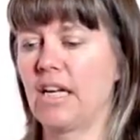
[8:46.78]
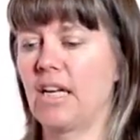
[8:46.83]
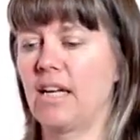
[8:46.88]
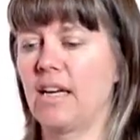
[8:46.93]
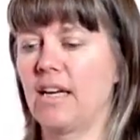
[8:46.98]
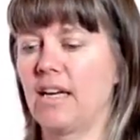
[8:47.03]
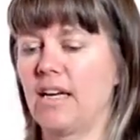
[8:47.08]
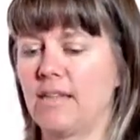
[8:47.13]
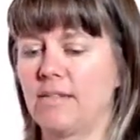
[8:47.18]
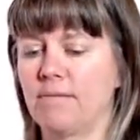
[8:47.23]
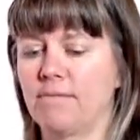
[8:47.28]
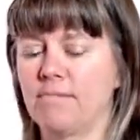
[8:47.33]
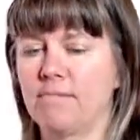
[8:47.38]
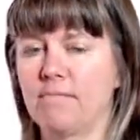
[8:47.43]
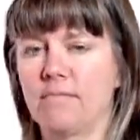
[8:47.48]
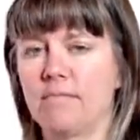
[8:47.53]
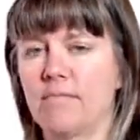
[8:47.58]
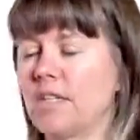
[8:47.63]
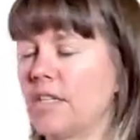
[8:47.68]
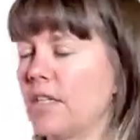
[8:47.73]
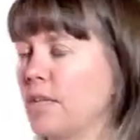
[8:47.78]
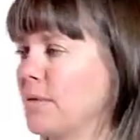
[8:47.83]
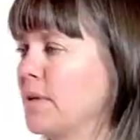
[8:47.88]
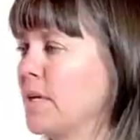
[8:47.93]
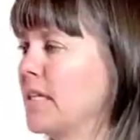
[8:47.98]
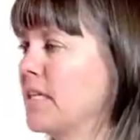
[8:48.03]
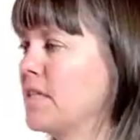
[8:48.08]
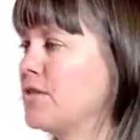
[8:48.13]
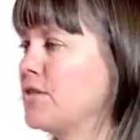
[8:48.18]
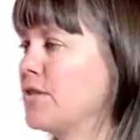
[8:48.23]

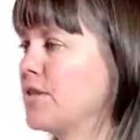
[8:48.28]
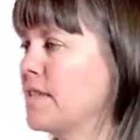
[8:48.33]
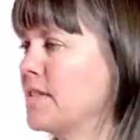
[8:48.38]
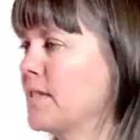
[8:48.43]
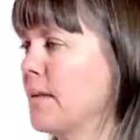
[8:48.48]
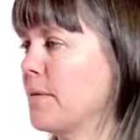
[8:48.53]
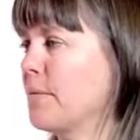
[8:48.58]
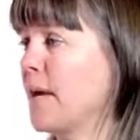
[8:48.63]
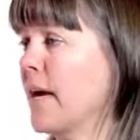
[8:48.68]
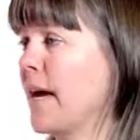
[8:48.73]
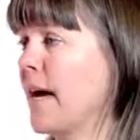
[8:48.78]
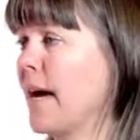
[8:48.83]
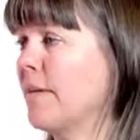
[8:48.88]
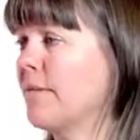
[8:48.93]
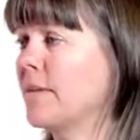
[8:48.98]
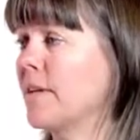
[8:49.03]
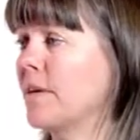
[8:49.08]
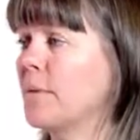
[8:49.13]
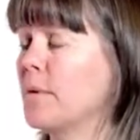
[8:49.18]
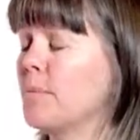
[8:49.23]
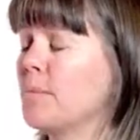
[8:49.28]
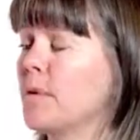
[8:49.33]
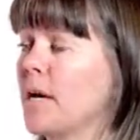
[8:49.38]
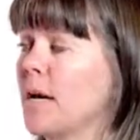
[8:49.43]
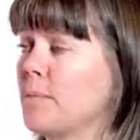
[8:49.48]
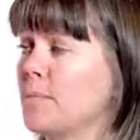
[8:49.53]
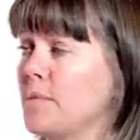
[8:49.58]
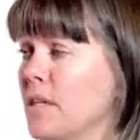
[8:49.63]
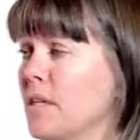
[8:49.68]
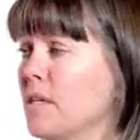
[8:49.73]
injuries that we have that we
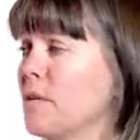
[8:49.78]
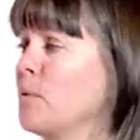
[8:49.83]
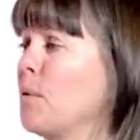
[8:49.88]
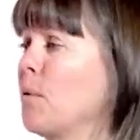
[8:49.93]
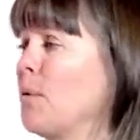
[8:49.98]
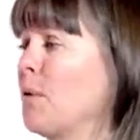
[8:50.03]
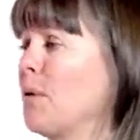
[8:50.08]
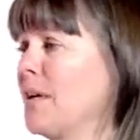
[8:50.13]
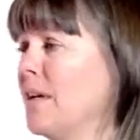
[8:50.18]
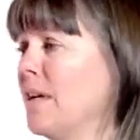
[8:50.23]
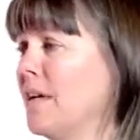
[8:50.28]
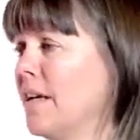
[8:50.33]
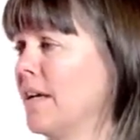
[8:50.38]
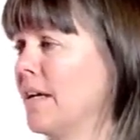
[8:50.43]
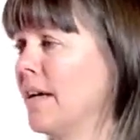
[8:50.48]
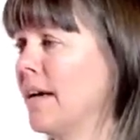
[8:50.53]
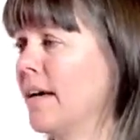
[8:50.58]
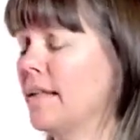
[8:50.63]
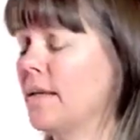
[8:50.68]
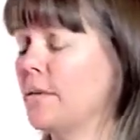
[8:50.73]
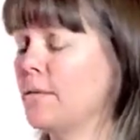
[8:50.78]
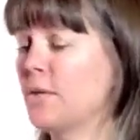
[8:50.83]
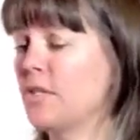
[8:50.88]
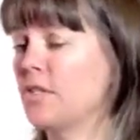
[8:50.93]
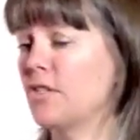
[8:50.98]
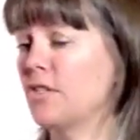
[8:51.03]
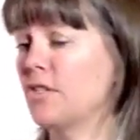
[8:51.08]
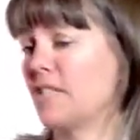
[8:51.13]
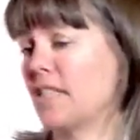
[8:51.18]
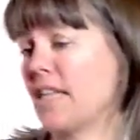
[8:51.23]
perhaps ignore. And then we
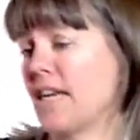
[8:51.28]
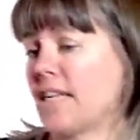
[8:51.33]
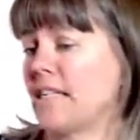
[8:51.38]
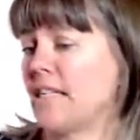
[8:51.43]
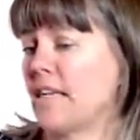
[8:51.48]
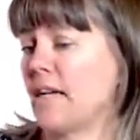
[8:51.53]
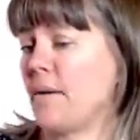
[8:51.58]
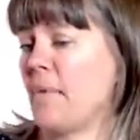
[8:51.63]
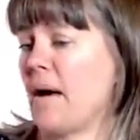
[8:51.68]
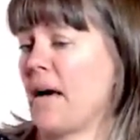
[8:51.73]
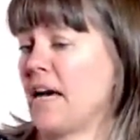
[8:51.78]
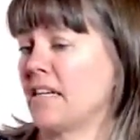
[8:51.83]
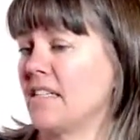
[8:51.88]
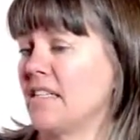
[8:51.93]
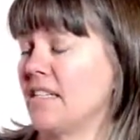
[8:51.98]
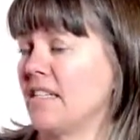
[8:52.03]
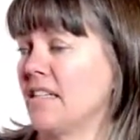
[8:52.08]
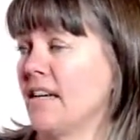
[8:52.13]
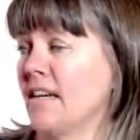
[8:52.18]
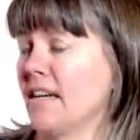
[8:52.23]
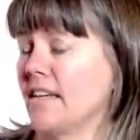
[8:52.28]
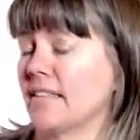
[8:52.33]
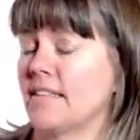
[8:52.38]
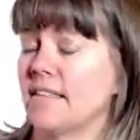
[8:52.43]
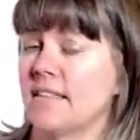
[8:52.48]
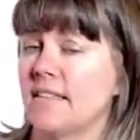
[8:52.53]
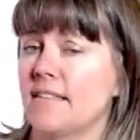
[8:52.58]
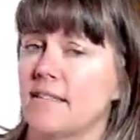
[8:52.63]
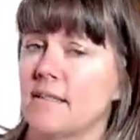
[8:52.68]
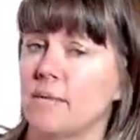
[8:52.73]
just set in a pattern like
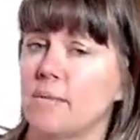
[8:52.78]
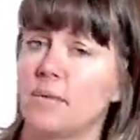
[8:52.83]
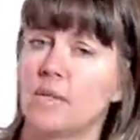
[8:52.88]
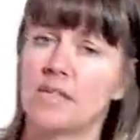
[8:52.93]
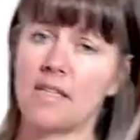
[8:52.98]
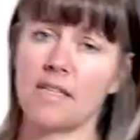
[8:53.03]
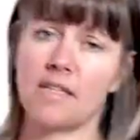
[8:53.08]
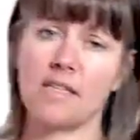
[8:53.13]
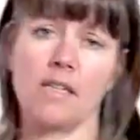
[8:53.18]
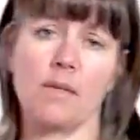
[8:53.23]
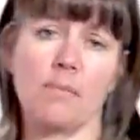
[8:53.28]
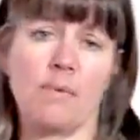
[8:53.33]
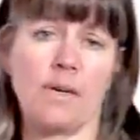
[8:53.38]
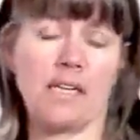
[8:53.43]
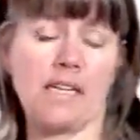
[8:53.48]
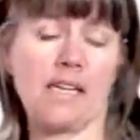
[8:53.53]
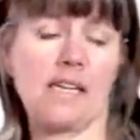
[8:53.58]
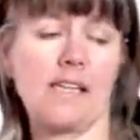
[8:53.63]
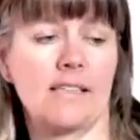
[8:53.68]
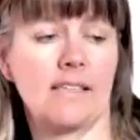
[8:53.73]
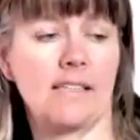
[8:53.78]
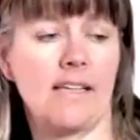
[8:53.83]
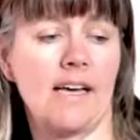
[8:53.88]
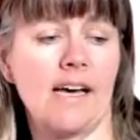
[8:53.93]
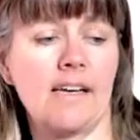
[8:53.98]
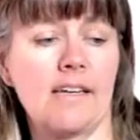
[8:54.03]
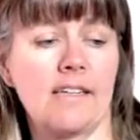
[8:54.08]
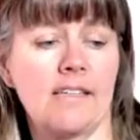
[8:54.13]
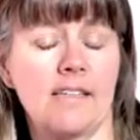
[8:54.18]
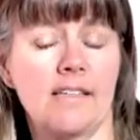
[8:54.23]
this, and we set in a pattern like
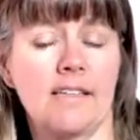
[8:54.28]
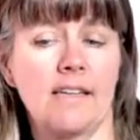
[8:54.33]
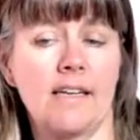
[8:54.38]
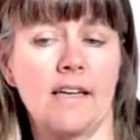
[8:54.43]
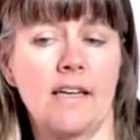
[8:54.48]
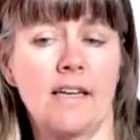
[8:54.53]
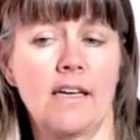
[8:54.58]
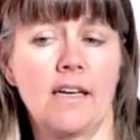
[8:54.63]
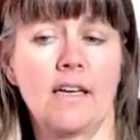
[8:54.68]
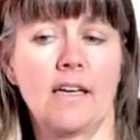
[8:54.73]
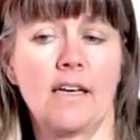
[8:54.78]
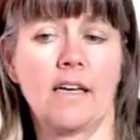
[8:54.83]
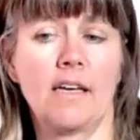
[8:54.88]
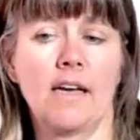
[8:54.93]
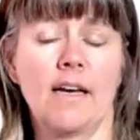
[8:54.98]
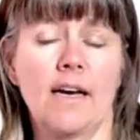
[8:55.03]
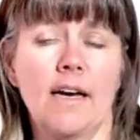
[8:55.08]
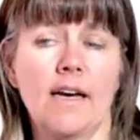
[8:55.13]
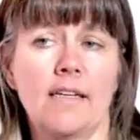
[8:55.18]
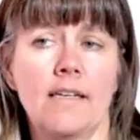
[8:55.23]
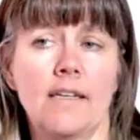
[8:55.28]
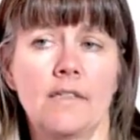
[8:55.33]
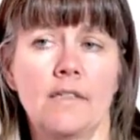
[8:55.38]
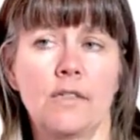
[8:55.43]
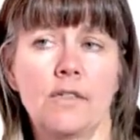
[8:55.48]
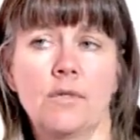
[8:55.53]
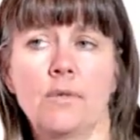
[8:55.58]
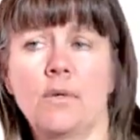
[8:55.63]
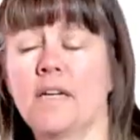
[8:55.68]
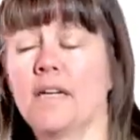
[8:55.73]
that. And then
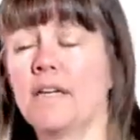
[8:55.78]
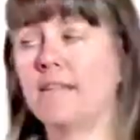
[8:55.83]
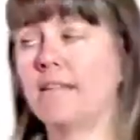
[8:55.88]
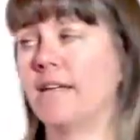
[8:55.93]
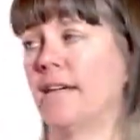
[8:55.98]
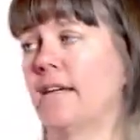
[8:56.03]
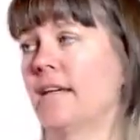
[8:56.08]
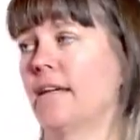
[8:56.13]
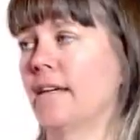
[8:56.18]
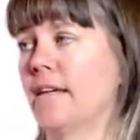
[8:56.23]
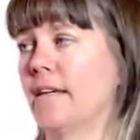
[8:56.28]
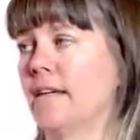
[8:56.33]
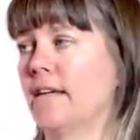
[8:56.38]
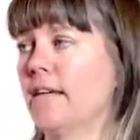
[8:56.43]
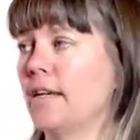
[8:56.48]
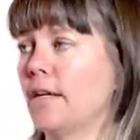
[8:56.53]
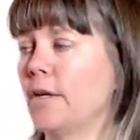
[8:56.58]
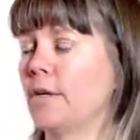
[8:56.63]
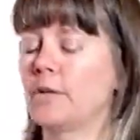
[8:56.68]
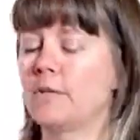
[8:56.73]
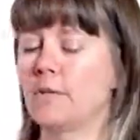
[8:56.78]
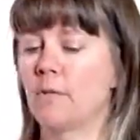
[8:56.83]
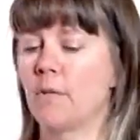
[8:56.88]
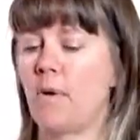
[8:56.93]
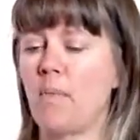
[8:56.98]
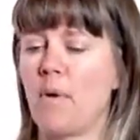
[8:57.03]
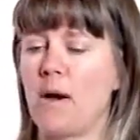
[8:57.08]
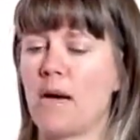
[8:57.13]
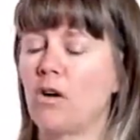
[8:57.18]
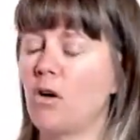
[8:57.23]
you do another. It's all
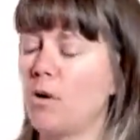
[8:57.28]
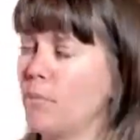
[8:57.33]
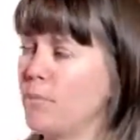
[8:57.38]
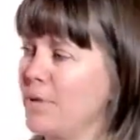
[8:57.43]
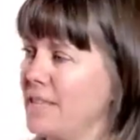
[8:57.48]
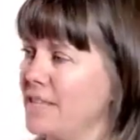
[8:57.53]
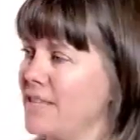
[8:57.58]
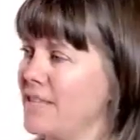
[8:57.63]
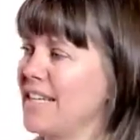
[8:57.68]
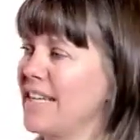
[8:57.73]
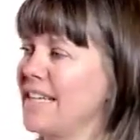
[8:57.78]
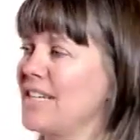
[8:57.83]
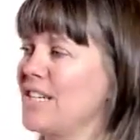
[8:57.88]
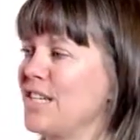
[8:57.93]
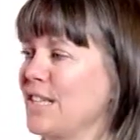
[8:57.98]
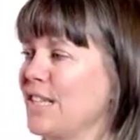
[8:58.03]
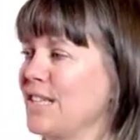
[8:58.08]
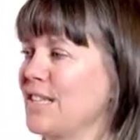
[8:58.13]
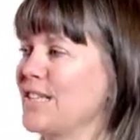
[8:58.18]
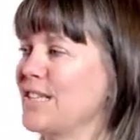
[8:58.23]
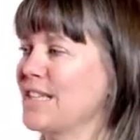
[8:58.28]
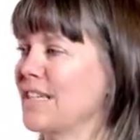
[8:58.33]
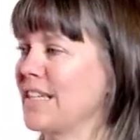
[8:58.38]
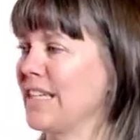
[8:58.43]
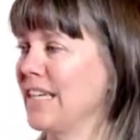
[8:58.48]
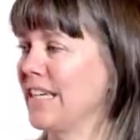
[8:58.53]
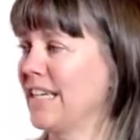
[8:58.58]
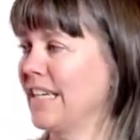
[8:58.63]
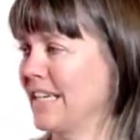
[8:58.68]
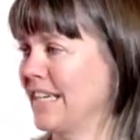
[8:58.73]
about compensations.
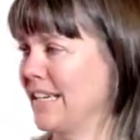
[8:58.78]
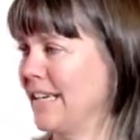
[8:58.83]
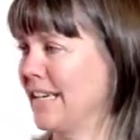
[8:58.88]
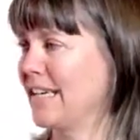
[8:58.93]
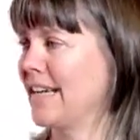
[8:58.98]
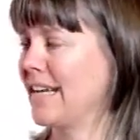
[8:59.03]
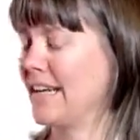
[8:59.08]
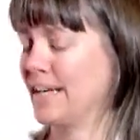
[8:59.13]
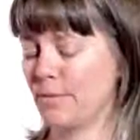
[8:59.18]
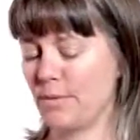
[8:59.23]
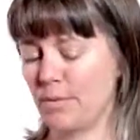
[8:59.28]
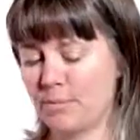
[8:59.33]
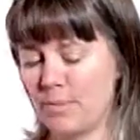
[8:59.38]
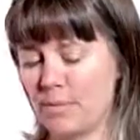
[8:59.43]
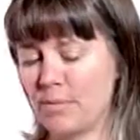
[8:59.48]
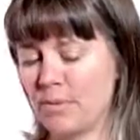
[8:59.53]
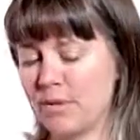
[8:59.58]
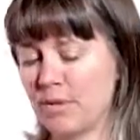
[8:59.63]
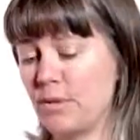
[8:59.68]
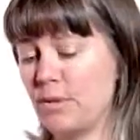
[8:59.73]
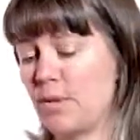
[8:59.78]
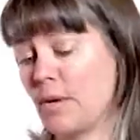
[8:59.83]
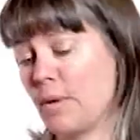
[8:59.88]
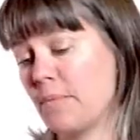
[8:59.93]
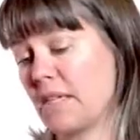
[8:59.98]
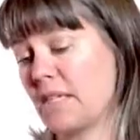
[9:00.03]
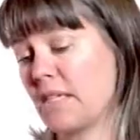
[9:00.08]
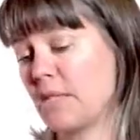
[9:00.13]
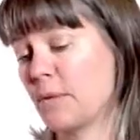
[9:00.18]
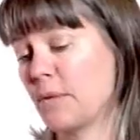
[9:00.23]
And like when people do
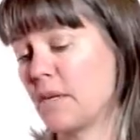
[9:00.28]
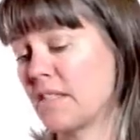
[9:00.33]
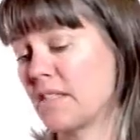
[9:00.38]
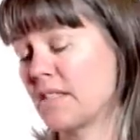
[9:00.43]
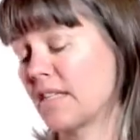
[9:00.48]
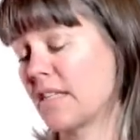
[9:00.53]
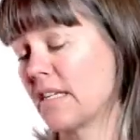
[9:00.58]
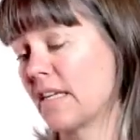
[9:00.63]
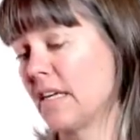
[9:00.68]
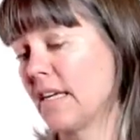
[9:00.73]
come into us,